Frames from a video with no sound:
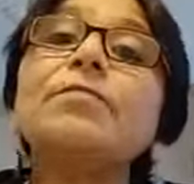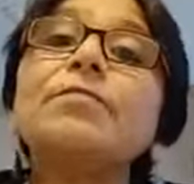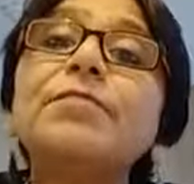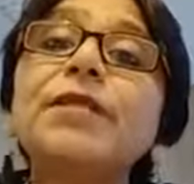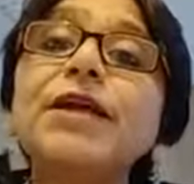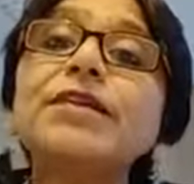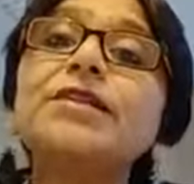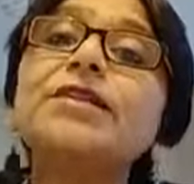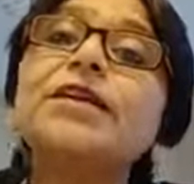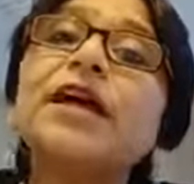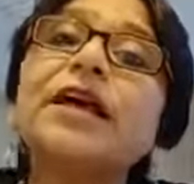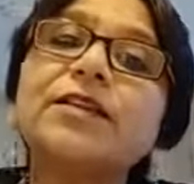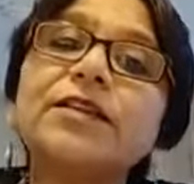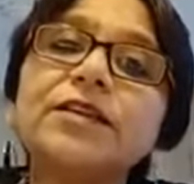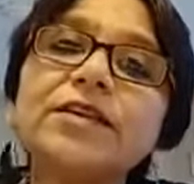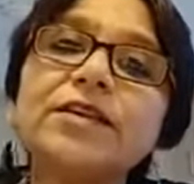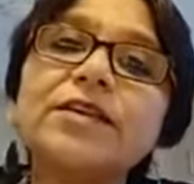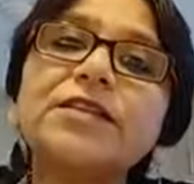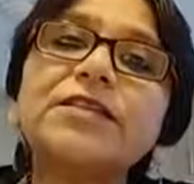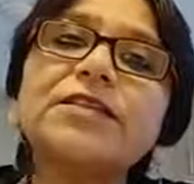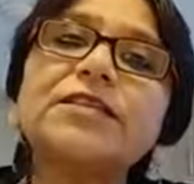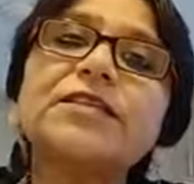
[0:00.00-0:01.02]
plus
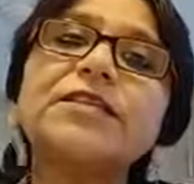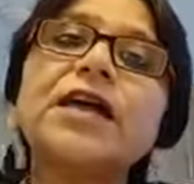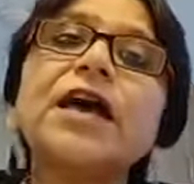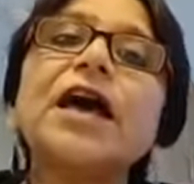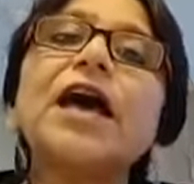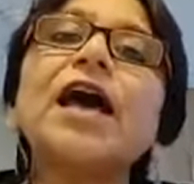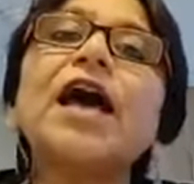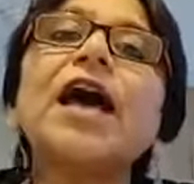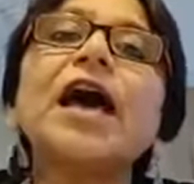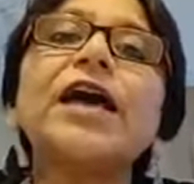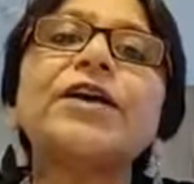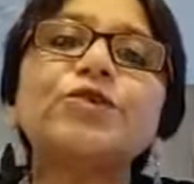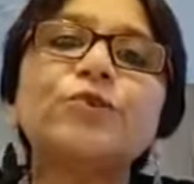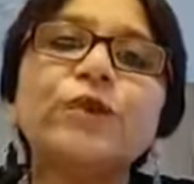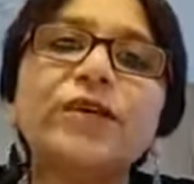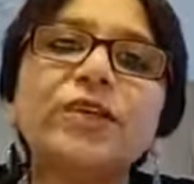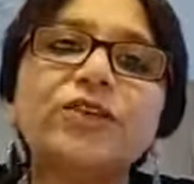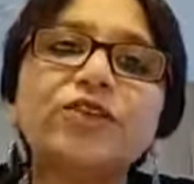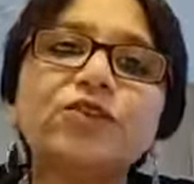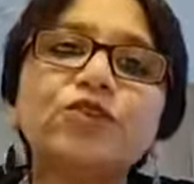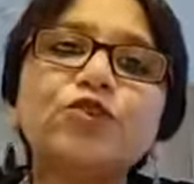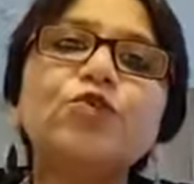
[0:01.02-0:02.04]
others as
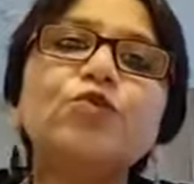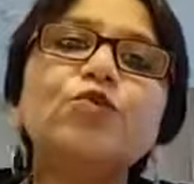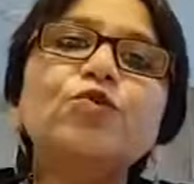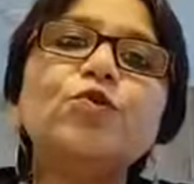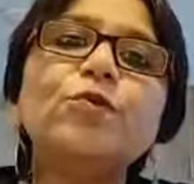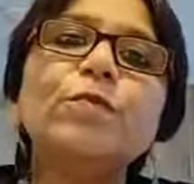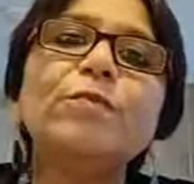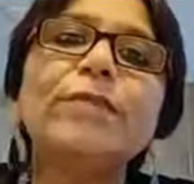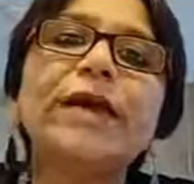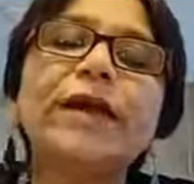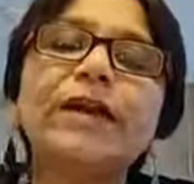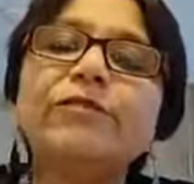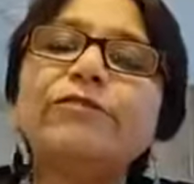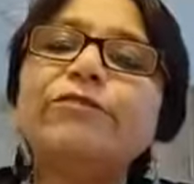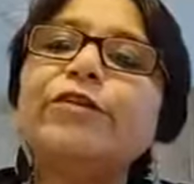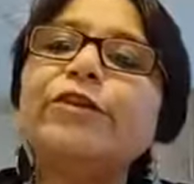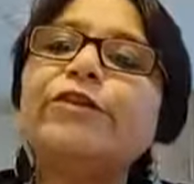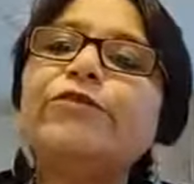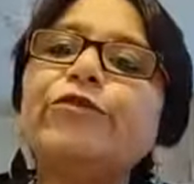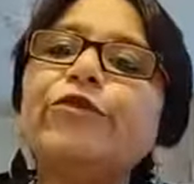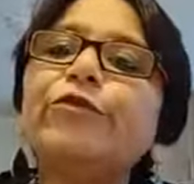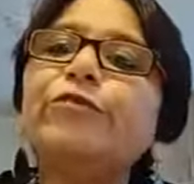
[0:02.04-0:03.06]
well as you
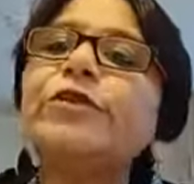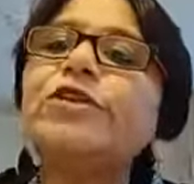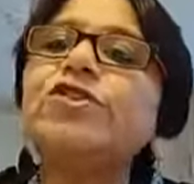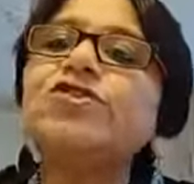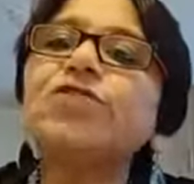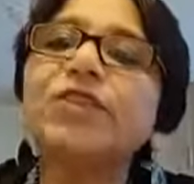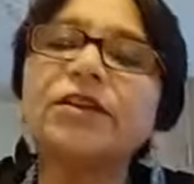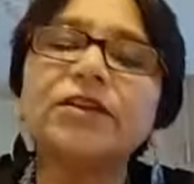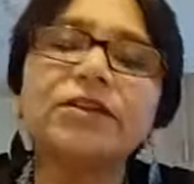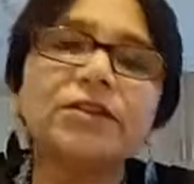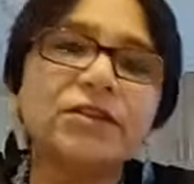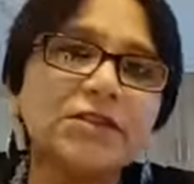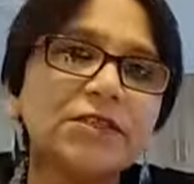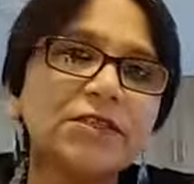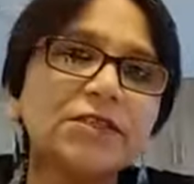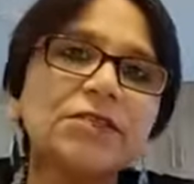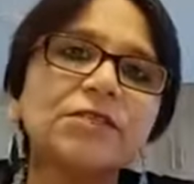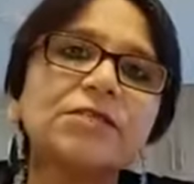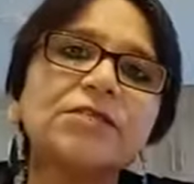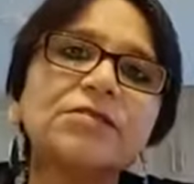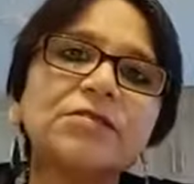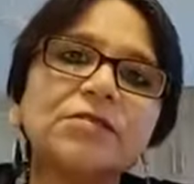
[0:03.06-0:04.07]
benefit from each
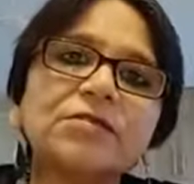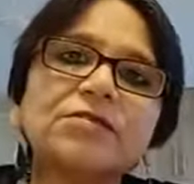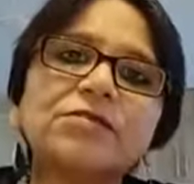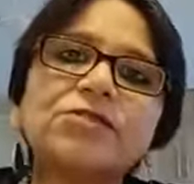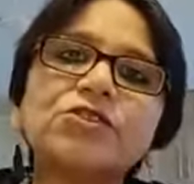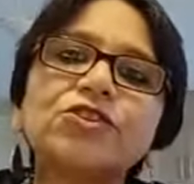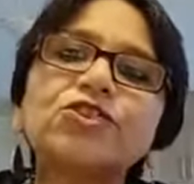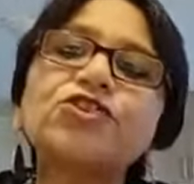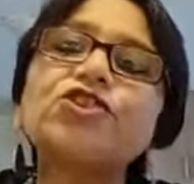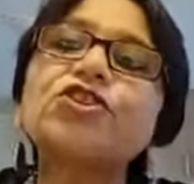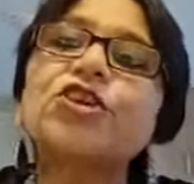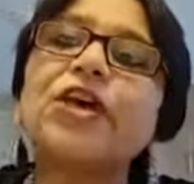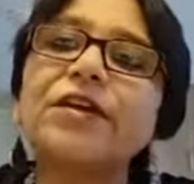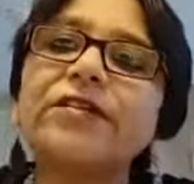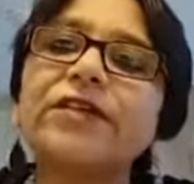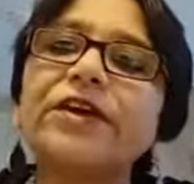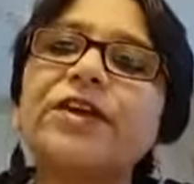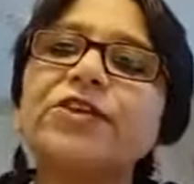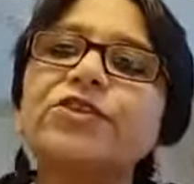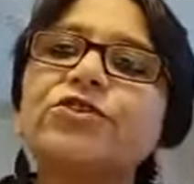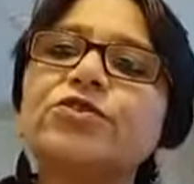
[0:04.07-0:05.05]
other's sharing.